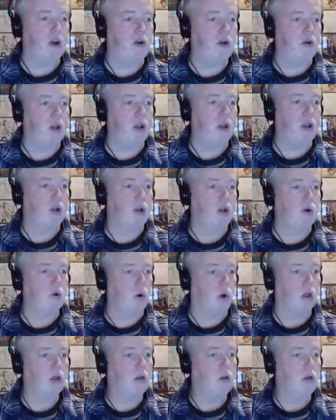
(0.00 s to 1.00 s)
Very
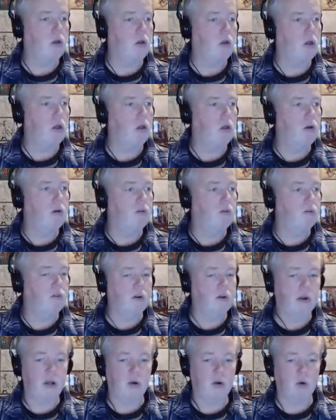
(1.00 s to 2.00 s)
cool.
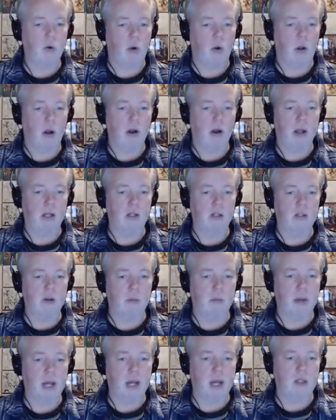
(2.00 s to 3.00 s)
Very cool. All right,
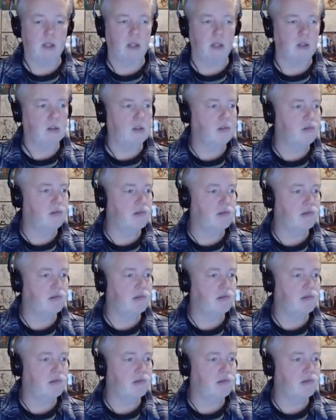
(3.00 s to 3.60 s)
let's go back to this.